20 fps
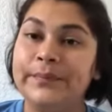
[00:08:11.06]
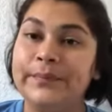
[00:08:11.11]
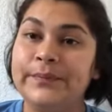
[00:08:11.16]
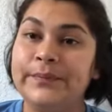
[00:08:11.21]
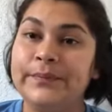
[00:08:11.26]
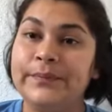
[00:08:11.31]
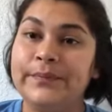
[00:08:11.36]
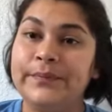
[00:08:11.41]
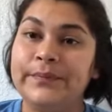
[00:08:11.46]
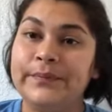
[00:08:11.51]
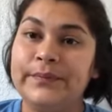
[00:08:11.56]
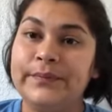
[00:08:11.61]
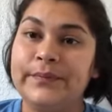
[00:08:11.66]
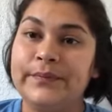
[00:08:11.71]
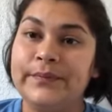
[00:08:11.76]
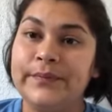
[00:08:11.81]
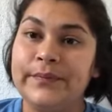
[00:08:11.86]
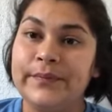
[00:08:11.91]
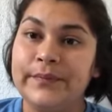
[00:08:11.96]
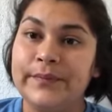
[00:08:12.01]

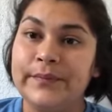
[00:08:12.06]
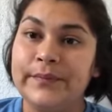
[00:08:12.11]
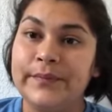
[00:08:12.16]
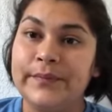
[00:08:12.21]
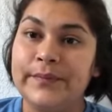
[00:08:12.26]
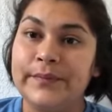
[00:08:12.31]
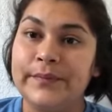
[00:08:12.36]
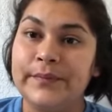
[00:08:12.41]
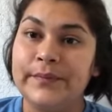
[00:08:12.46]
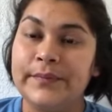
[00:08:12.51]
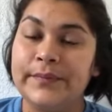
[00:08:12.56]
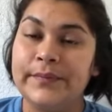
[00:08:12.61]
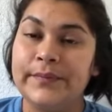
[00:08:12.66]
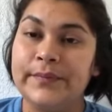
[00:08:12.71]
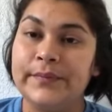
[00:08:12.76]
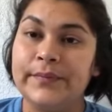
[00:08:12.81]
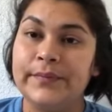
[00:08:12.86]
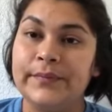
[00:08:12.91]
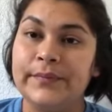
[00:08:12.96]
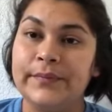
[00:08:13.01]

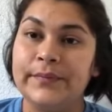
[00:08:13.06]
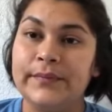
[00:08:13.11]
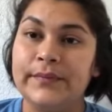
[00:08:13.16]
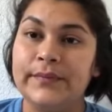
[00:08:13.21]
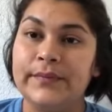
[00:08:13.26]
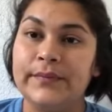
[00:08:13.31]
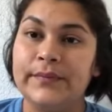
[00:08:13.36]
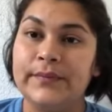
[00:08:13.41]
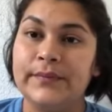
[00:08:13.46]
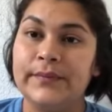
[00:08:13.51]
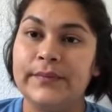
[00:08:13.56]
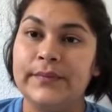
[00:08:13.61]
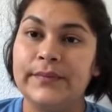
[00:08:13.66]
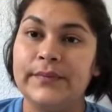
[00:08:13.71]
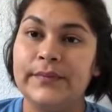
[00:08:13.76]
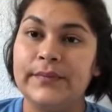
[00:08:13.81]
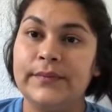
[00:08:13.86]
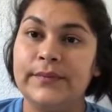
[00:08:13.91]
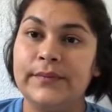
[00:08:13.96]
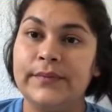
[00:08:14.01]

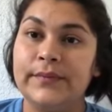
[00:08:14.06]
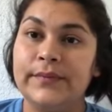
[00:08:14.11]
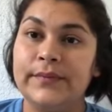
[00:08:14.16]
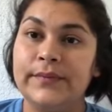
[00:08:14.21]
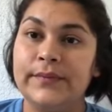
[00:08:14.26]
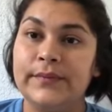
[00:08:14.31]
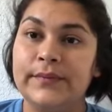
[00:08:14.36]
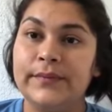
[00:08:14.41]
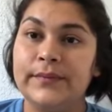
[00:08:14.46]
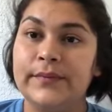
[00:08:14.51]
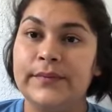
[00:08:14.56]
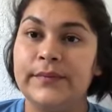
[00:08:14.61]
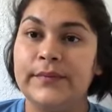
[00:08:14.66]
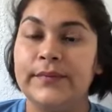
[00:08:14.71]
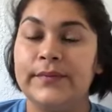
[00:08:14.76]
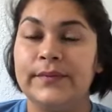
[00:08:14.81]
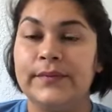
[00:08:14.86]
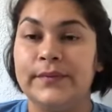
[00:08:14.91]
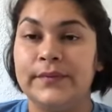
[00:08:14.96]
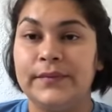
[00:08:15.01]

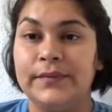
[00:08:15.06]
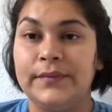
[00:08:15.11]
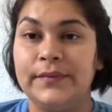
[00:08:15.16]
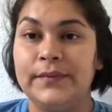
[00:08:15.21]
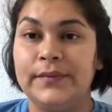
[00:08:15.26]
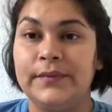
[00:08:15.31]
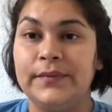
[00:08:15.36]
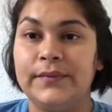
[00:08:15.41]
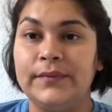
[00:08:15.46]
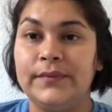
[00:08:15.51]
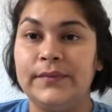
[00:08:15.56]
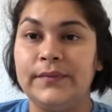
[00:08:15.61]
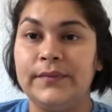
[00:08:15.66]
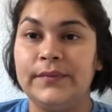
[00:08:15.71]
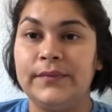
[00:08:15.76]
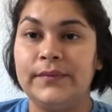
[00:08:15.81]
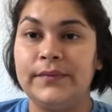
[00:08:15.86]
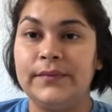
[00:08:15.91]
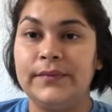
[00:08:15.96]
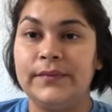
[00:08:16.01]

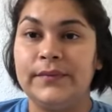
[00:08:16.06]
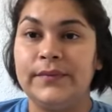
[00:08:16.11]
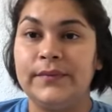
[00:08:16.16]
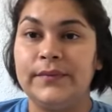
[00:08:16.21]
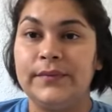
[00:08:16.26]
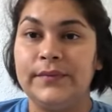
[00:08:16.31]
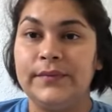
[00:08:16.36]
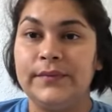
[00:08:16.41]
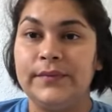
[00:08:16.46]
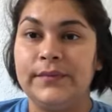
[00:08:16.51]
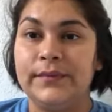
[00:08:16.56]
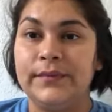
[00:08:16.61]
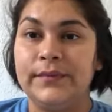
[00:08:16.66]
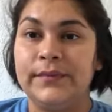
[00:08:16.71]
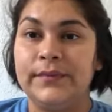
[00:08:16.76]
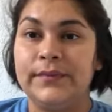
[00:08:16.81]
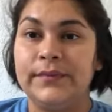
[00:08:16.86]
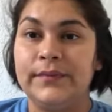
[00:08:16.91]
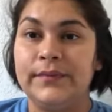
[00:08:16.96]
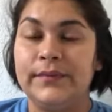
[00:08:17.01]

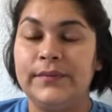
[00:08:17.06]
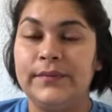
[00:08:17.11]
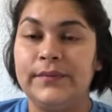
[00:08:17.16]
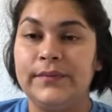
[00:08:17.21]
(no one is talking)